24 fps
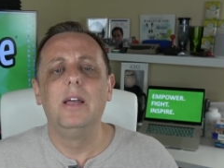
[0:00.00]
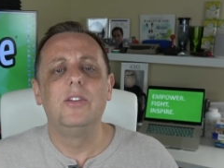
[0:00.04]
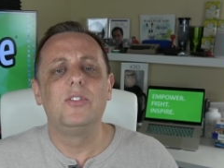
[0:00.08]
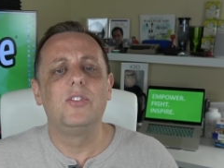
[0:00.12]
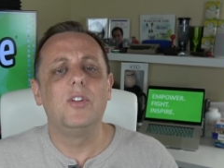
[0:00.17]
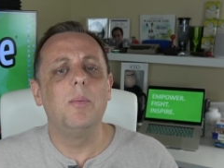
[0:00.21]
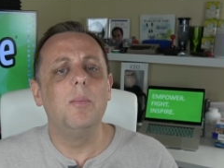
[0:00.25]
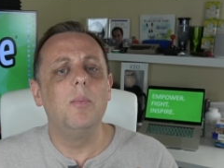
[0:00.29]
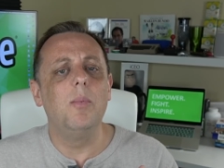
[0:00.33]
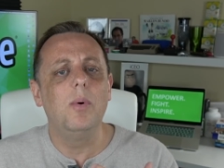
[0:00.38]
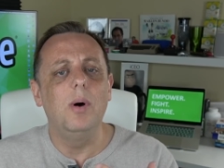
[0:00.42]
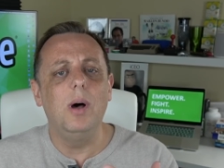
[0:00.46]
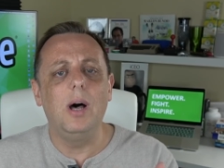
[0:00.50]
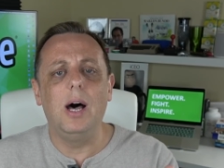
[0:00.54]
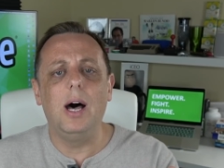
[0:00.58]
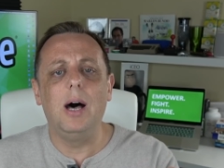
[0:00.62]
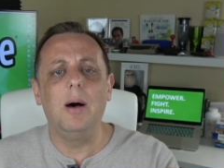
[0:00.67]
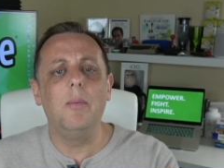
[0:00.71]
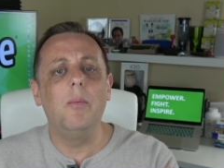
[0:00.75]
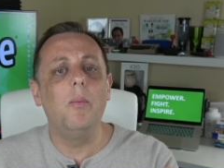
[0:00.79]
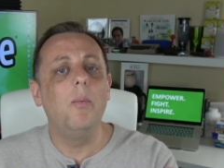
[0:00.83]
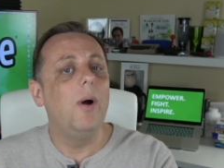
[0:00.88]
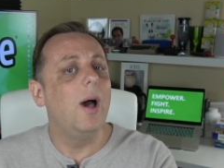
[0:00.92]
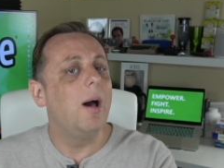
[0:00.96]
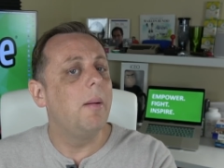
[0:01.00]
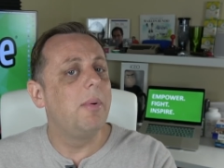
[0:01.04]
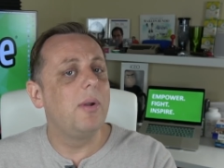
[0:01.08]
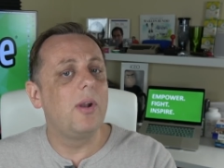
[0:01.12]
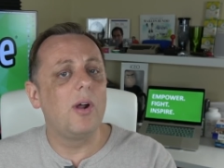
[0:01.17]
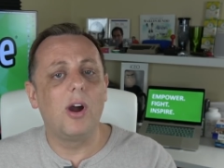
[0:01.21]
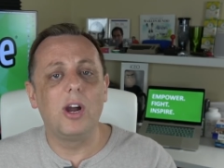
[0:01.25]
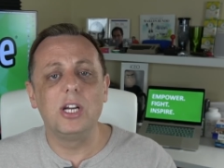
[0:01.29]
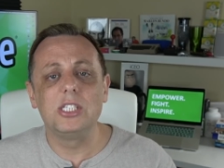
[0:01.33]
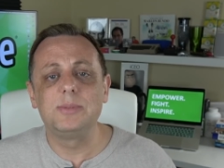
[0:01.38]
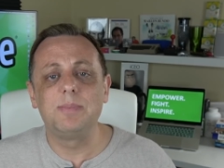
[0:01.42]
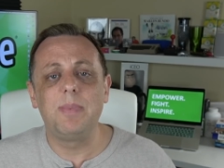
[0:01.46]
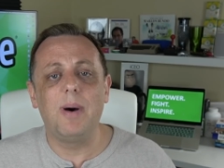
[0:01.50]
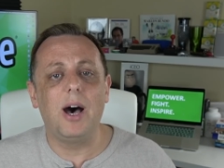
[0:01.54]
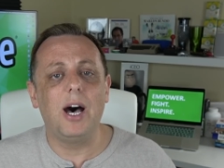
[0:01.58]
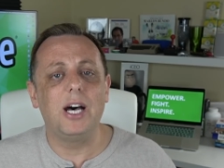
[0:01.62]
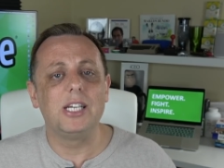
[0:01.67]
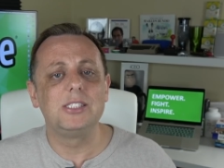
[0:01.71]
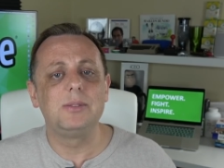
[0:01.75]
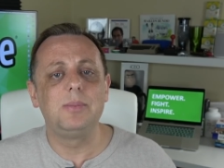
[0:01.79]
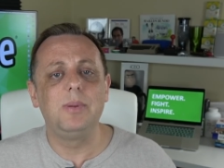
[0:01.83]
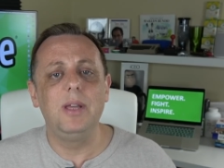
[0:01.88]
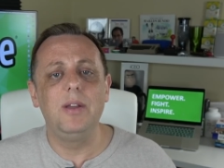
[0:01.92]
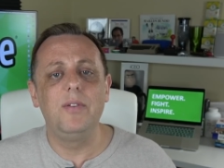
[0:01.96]
some uh, webinars
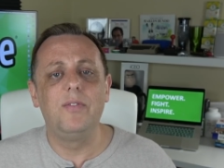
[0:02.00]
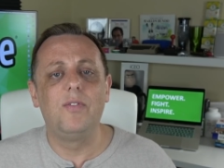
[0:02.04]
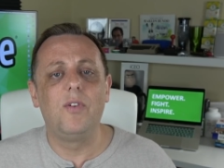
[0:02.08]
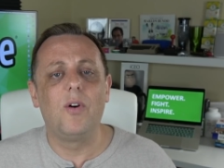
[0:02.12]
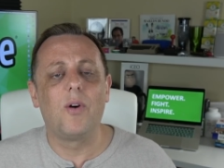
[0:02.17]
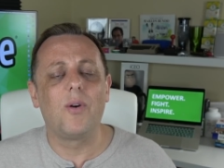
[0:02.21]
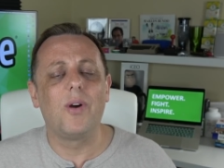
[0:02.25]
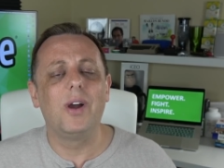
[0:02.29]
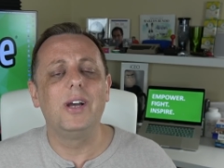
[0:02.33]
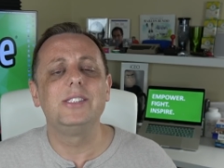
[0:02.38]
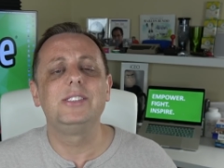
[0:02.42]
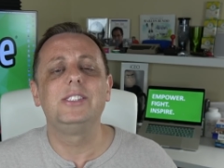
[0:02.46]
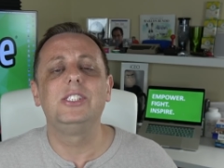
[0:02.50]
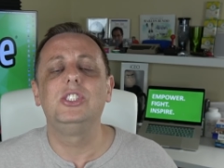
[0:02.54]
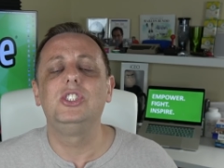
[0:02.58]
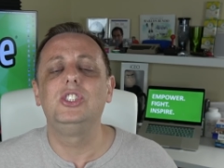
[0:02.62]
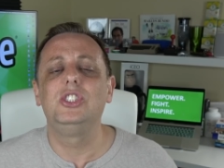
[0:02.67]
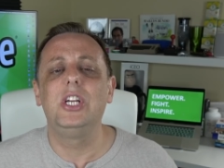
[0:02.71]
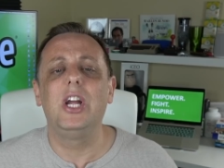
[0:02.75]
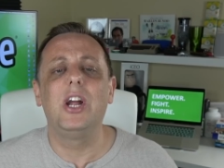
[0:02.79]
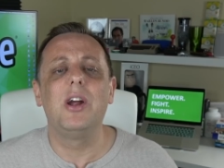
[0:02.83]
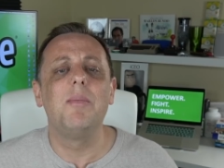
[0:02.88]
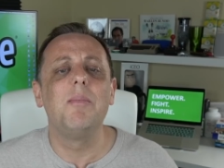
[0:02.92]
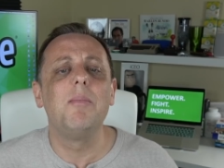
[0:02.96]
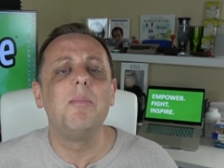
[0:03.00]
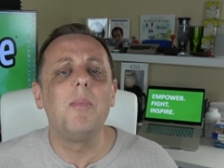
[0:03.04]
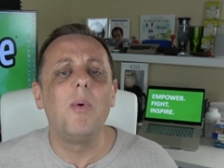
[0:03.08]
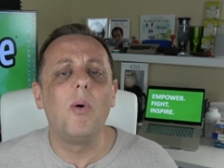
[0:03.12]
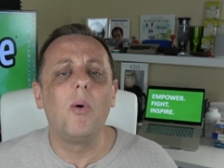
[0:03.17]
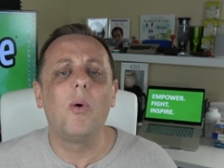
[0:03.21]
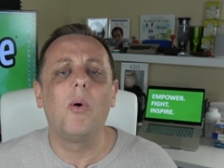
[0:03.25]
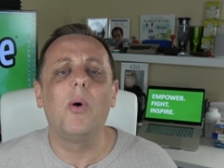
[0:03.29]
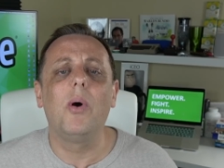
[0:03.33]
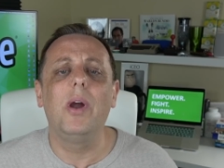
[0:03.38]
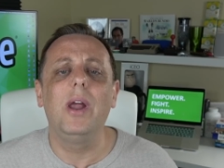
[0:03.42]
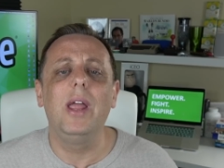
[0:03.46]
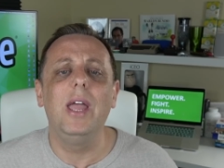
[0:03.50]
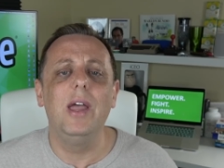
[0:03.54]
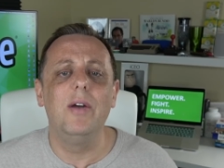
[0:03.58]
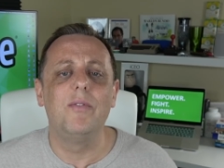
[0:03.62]
possibly for us to share more